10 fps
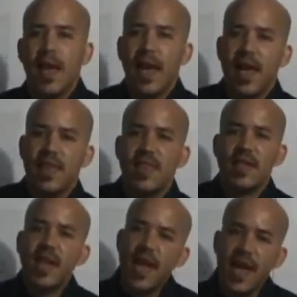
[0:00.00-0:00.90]
And the
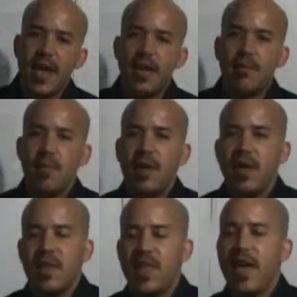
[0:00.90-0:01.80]
name
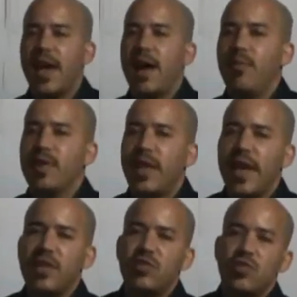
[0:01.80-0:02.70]
that I would
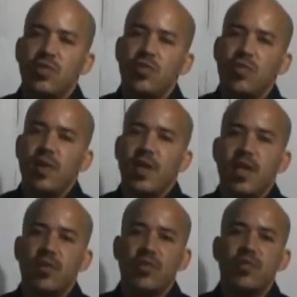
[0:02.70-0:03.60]
like to
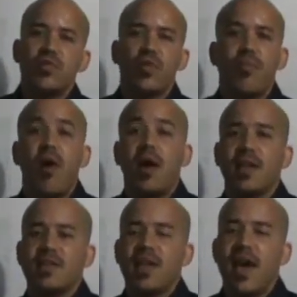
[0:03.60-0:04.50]
introduce the
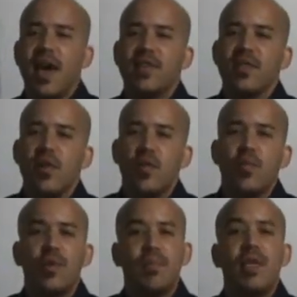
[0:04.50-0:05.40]
product as
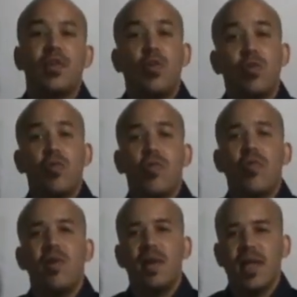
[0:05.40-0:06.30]
would be
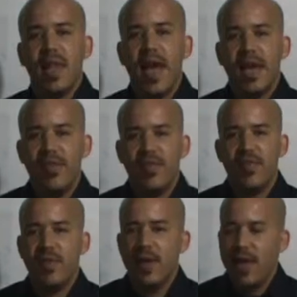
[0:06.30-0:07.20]
Google
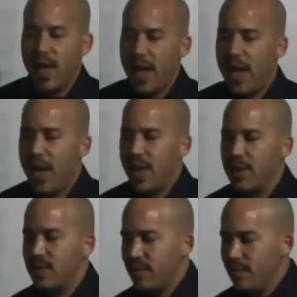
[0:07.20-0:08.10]
Life. And